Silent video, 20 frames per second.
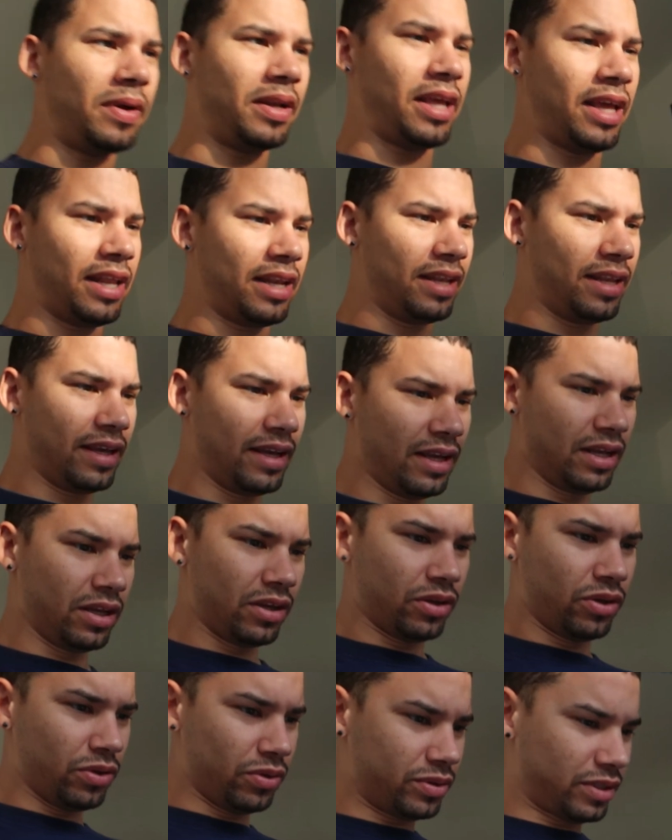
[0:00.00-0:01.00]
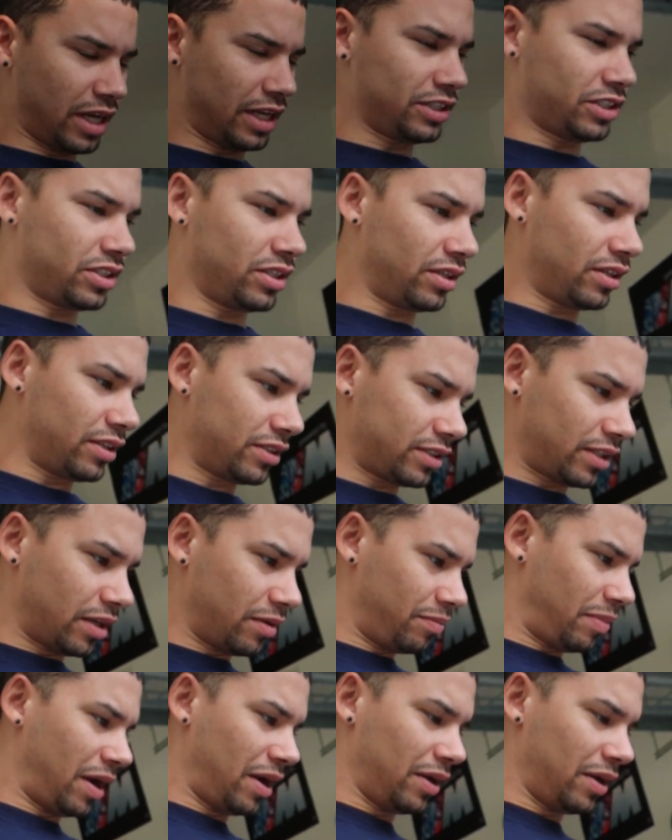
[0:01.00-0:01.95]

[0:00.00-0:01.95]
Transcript: We did new tensioners and